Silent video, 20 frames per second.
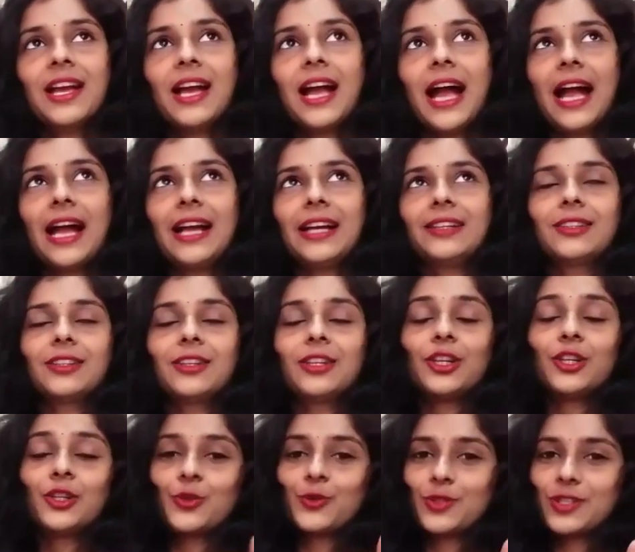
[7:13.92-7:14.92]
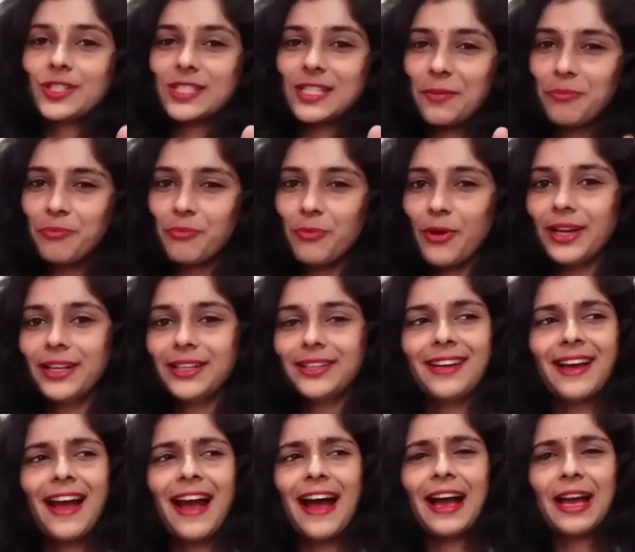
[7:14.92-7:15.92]
And to some point,
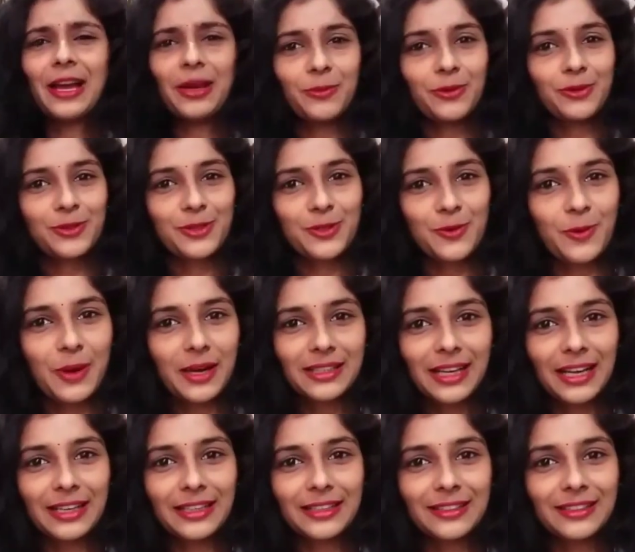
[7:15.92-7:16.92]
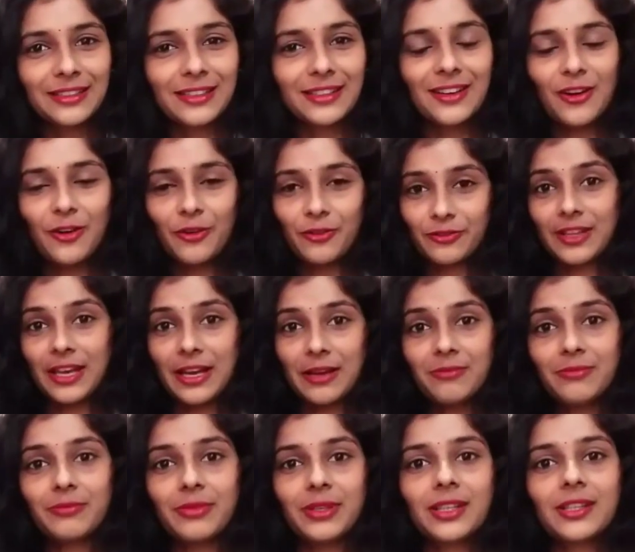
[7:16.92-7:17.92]
I am also one kind of
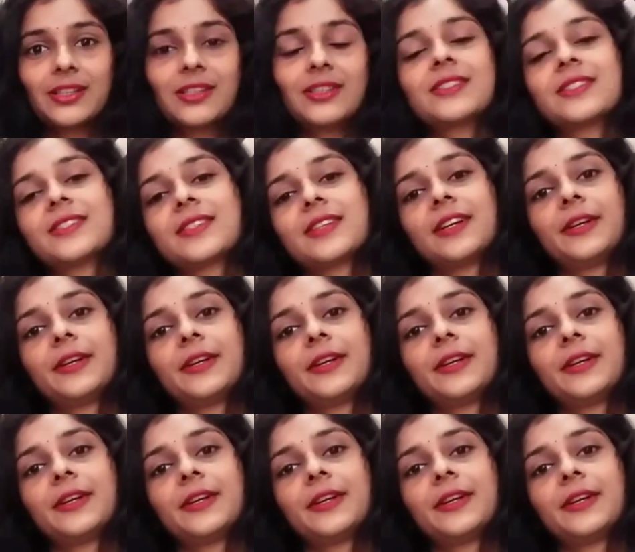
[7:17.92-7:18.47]
them because,